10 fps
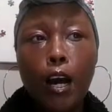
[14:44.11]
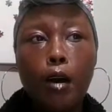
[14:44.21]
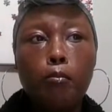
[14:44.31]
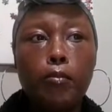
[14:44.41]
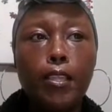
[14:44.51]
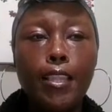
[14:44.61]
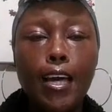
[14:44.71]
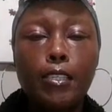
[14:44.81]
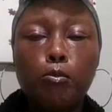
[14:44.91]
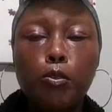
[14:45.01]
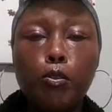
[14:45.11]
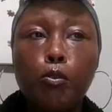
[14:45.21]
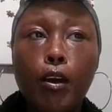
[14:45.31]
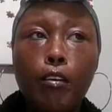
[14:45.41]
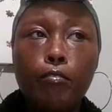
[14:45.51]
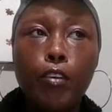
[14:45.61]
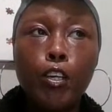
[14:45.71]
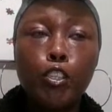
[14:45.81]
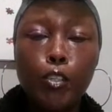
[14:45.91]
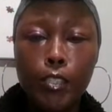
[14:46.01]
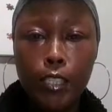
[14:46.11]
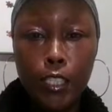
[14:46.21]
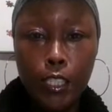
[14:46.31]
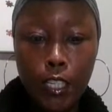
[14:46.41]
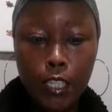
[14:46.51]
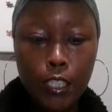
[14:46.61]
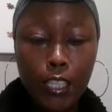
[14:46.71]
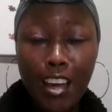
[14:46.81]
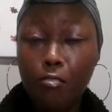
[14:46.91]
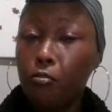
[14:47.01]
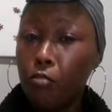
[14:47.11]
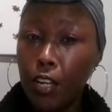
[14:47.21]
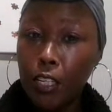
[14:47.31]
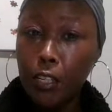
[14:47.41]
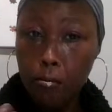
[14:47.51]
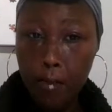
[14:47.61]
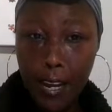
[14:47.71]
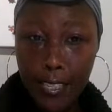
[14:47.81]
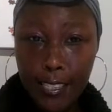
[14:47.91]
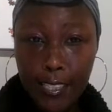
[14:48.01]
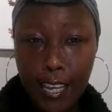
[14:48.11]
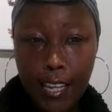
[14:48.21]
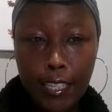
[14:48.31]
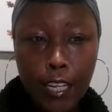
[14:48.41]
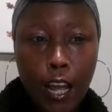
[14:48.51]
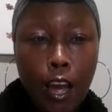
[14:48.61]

then that's when you have transitioned into that victim mindset.